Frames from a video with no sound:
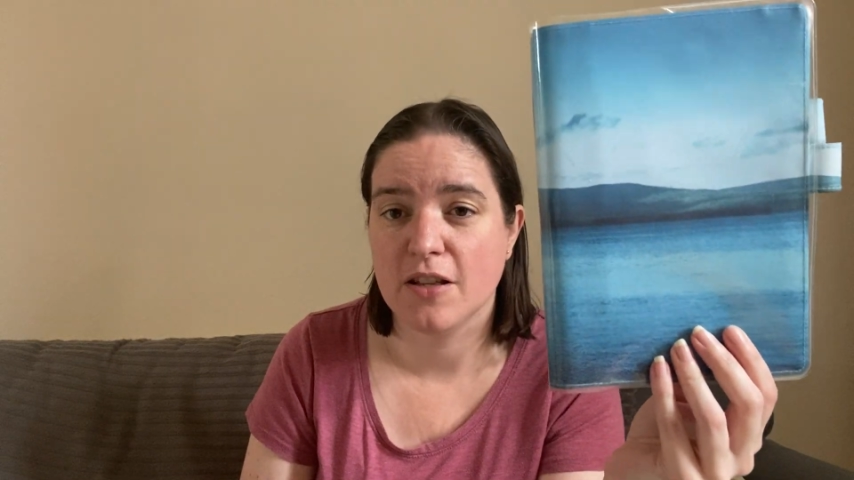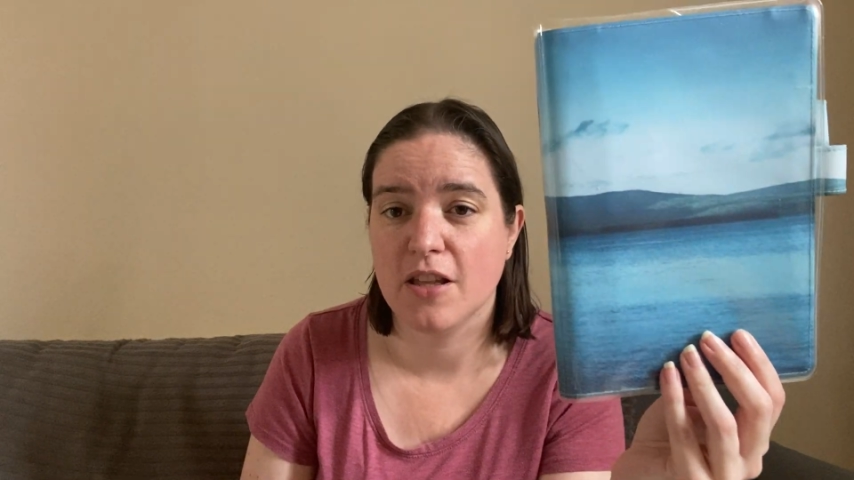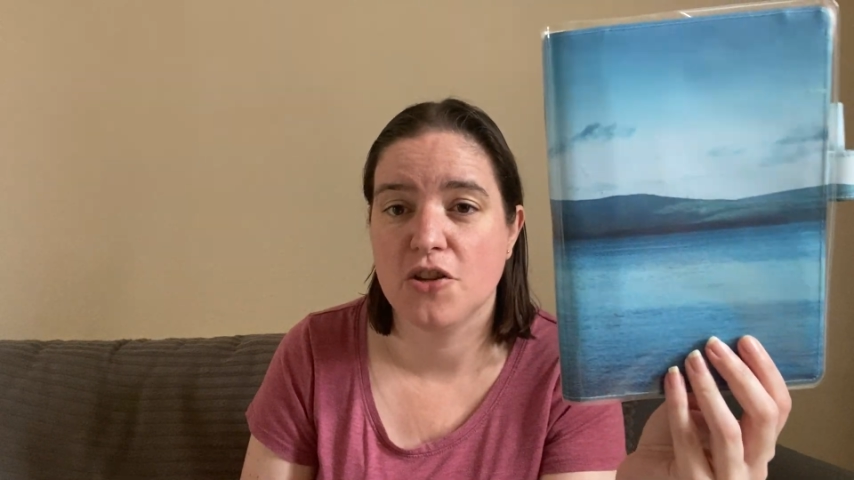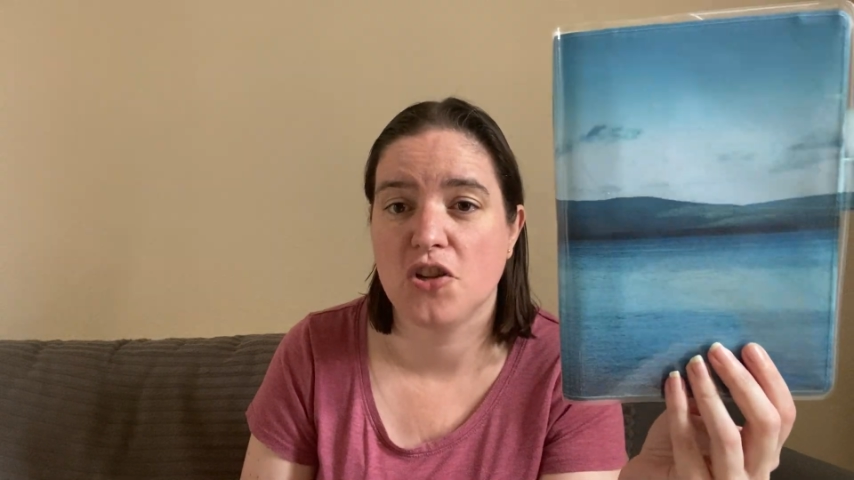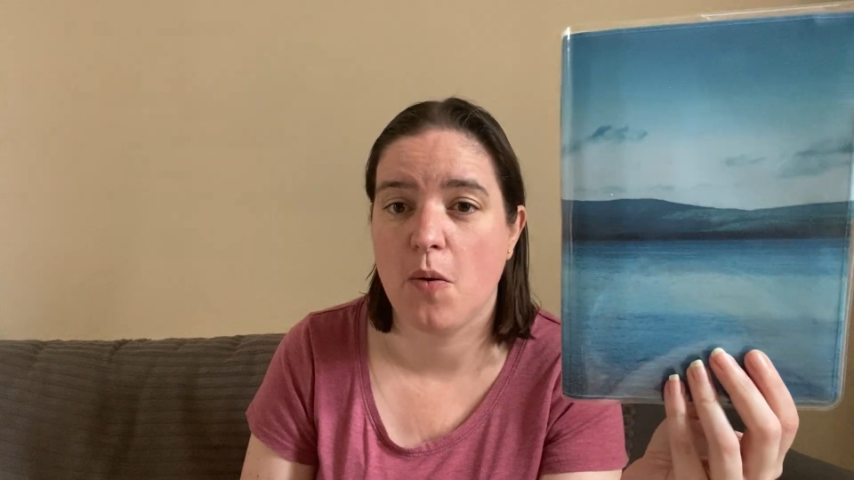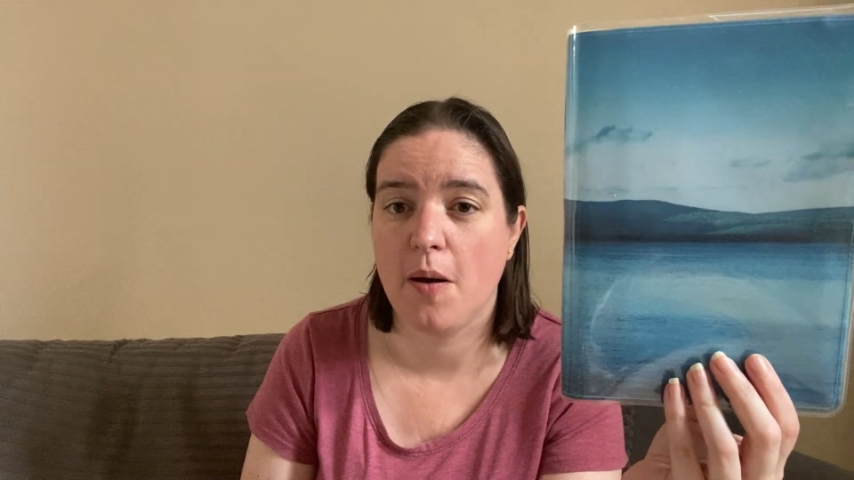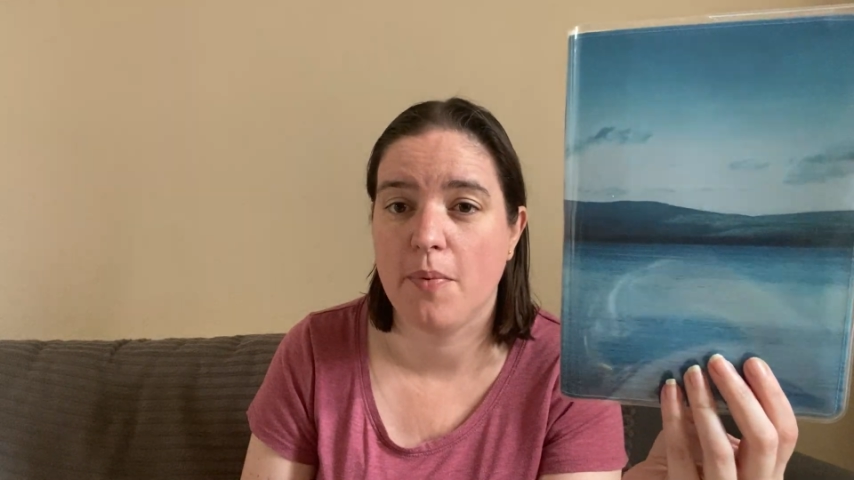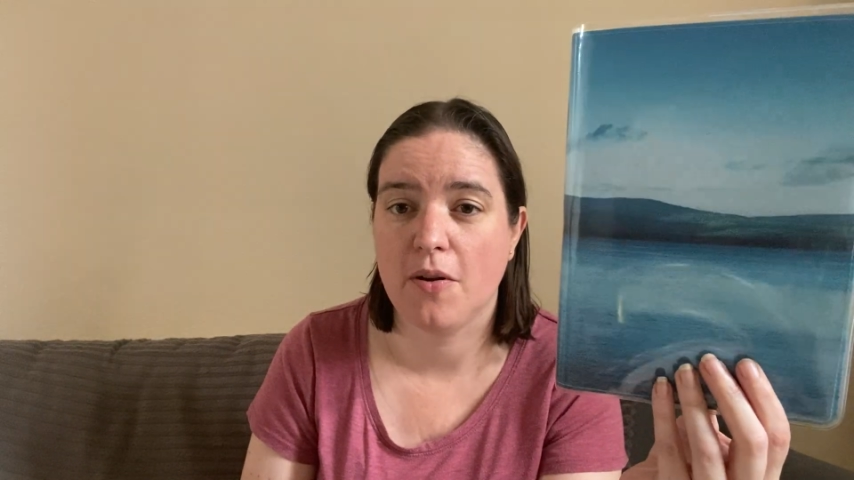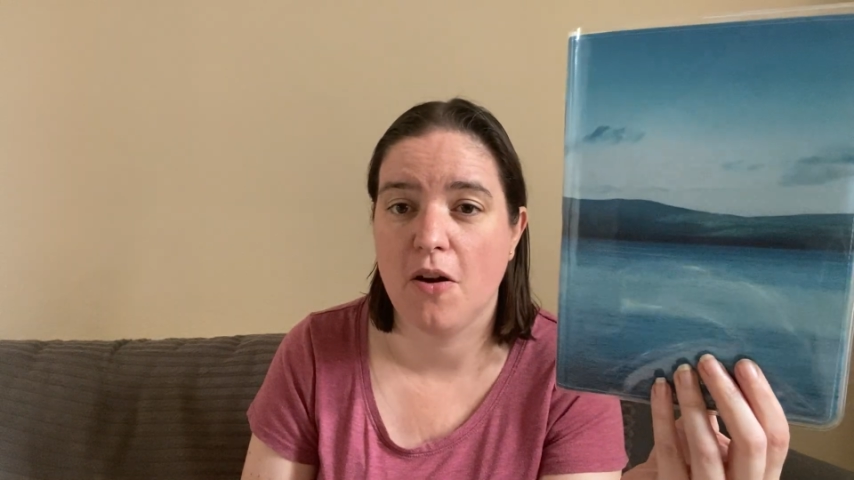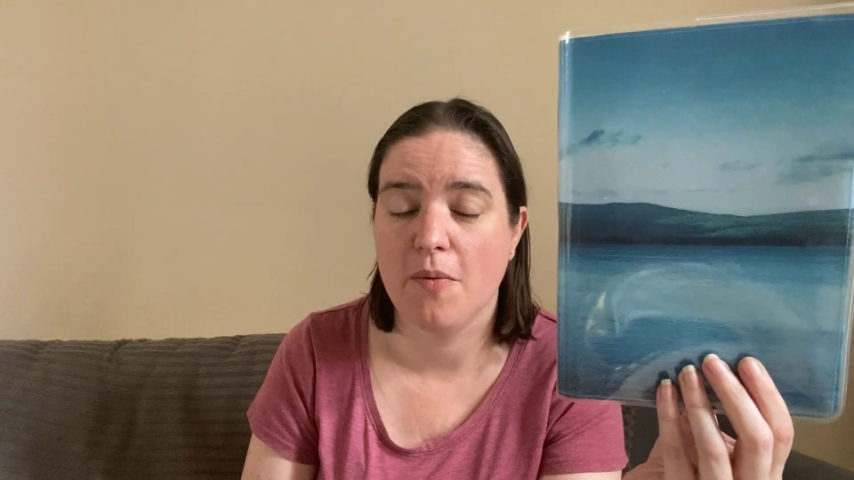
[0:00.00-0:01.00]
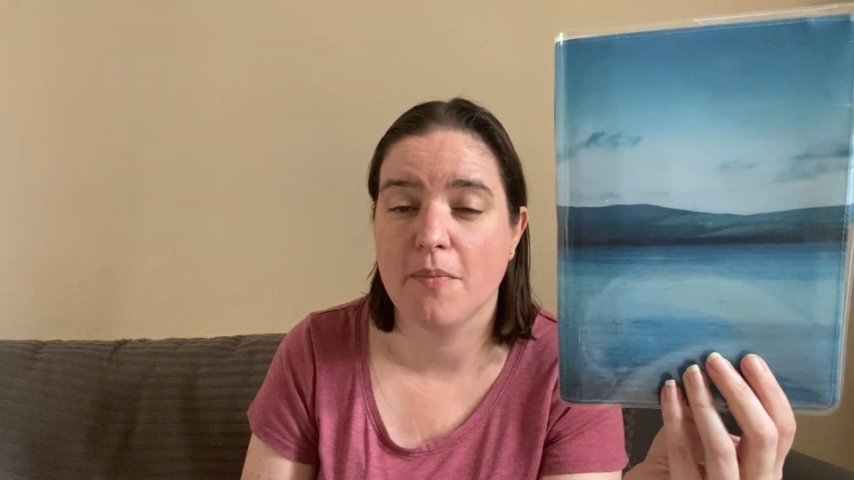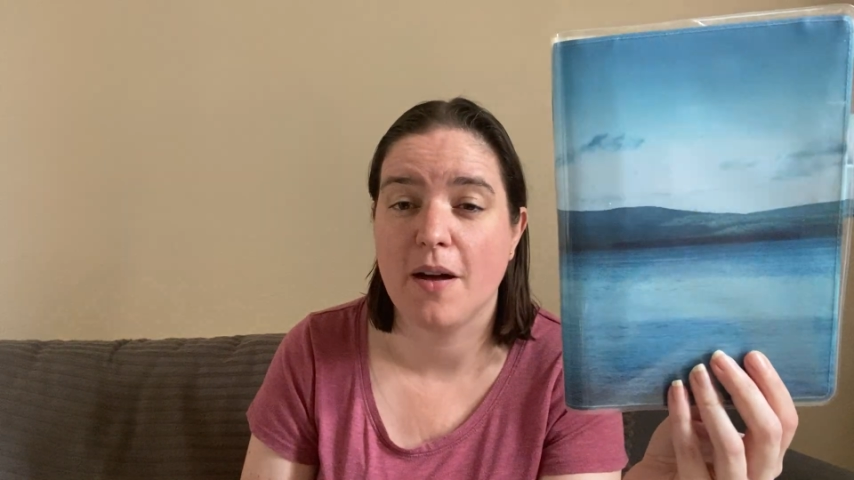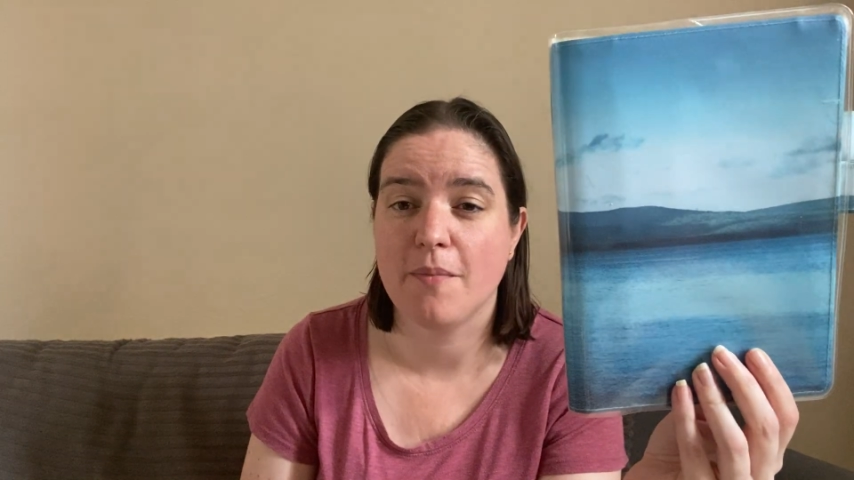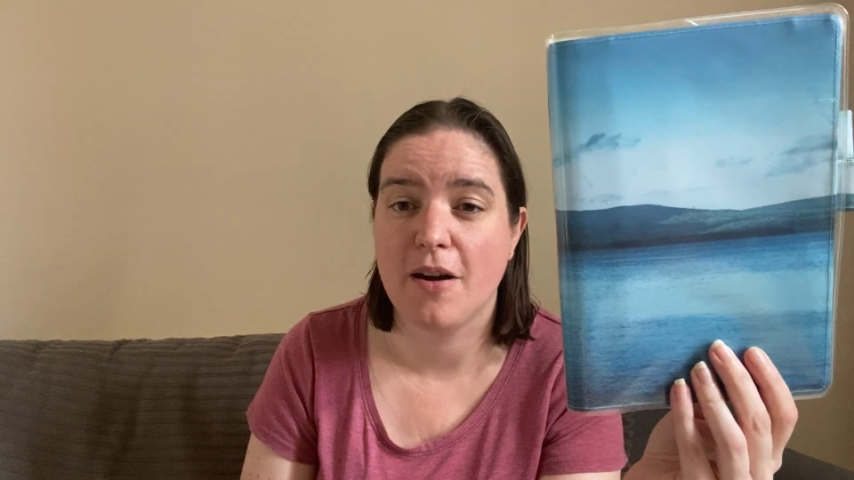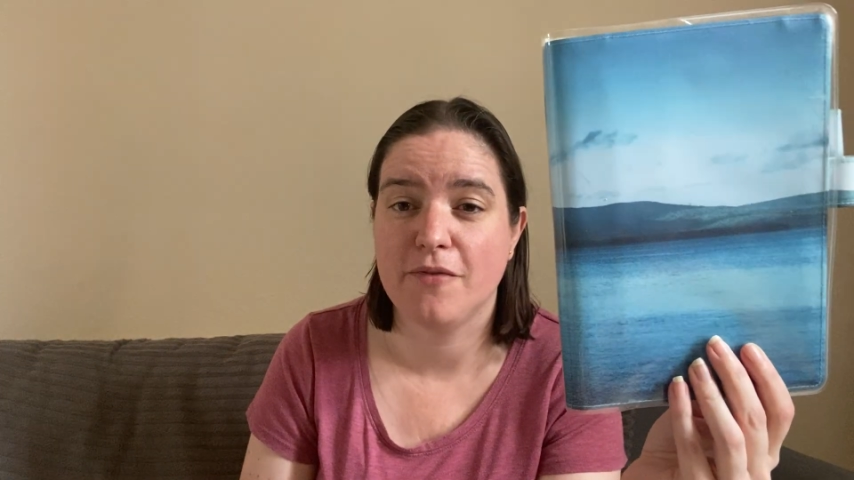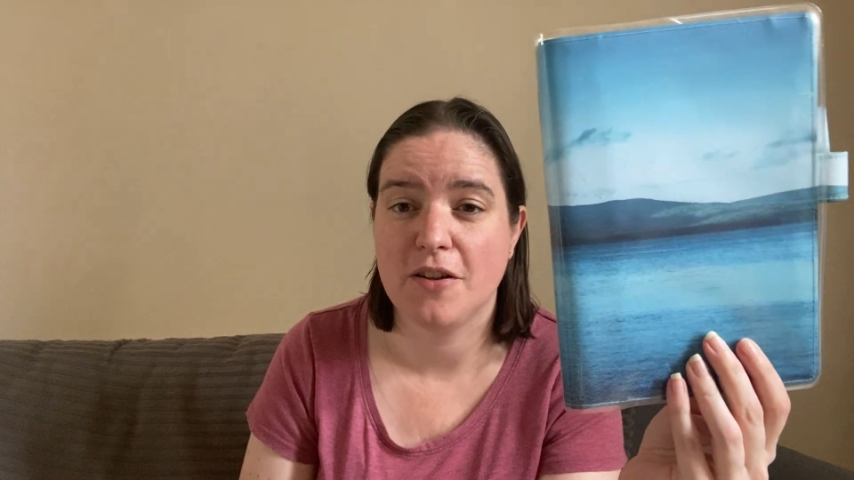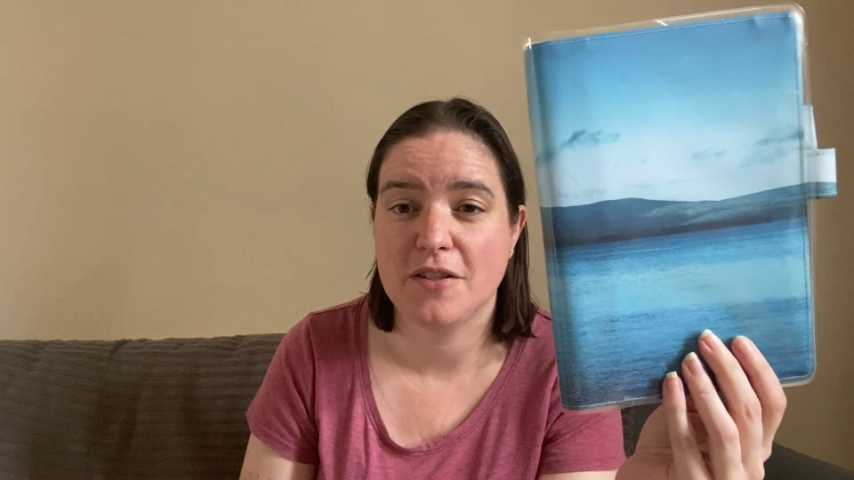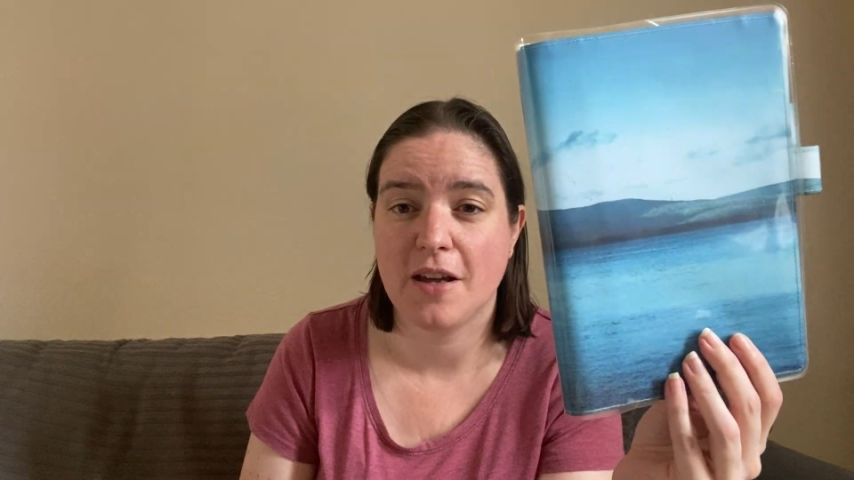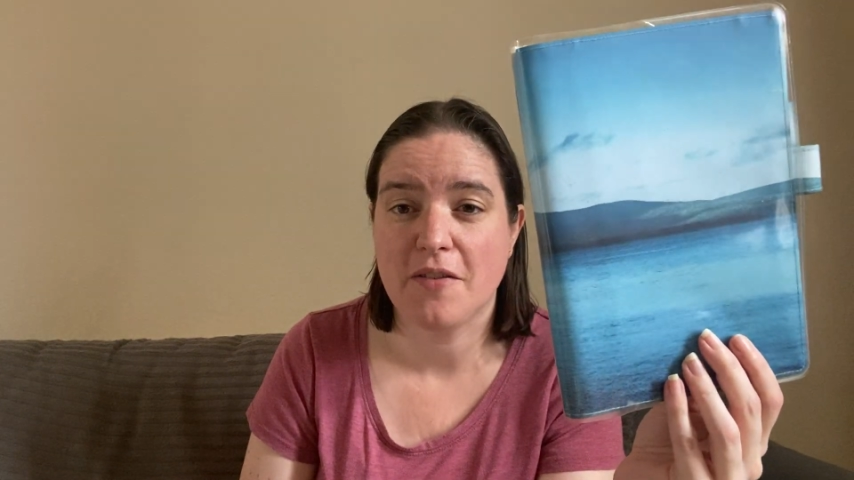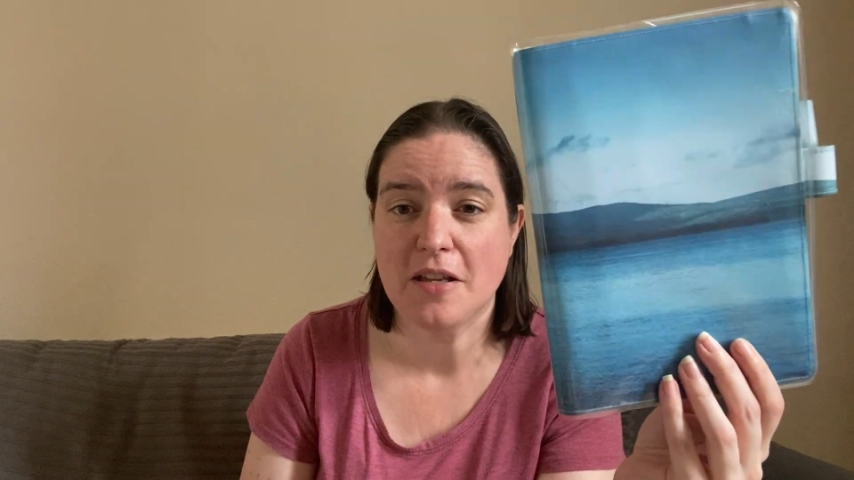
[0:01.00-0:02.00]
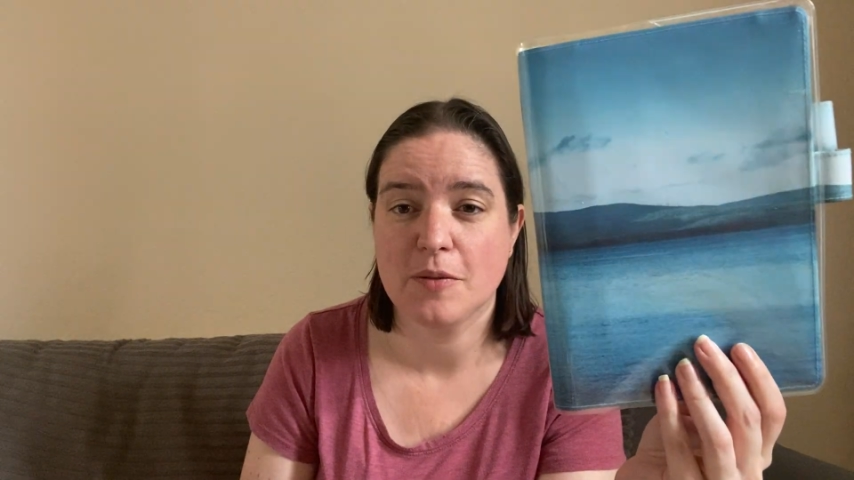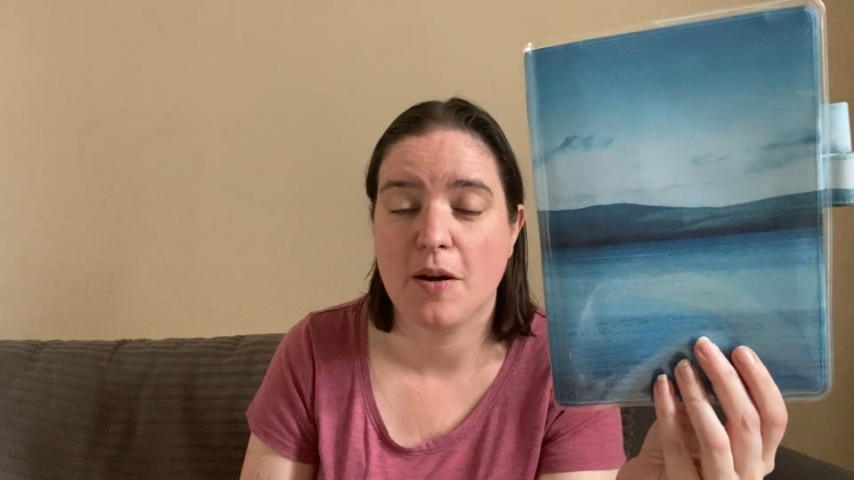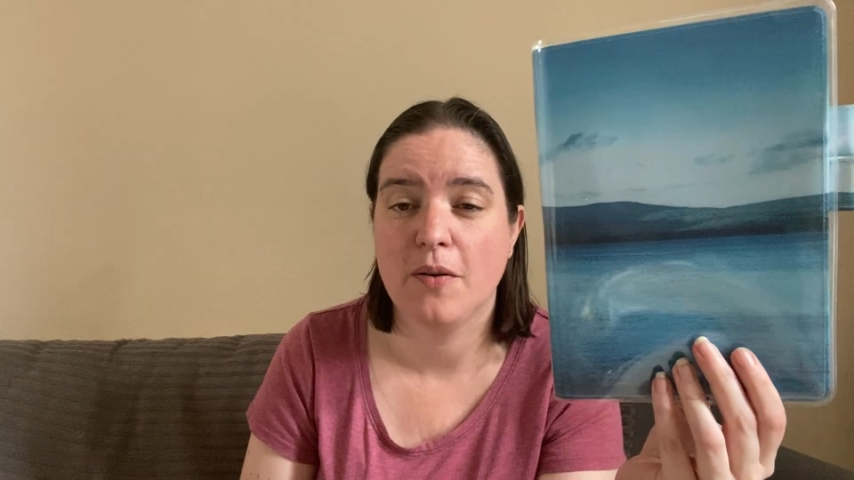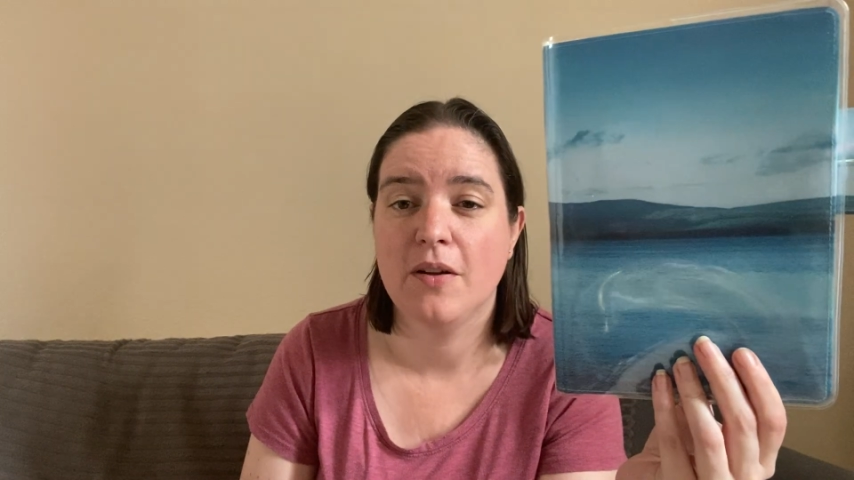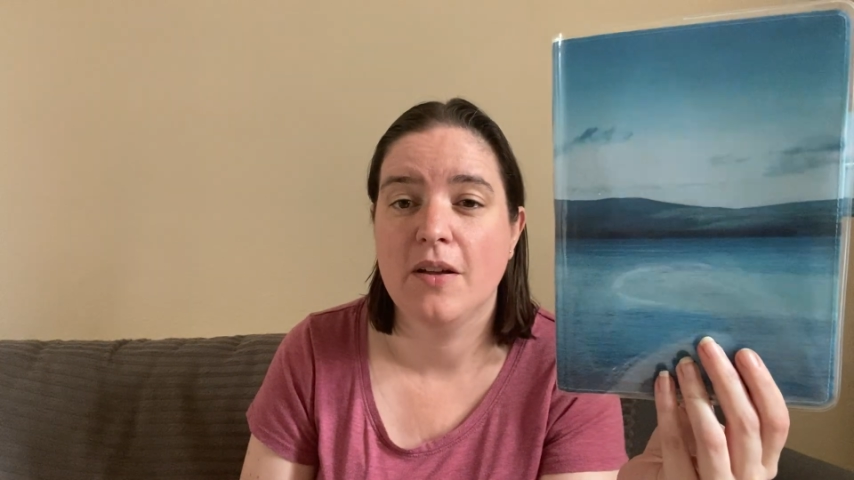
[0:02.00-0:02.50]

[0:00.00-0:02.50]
they show up on my Flow Savvy as well,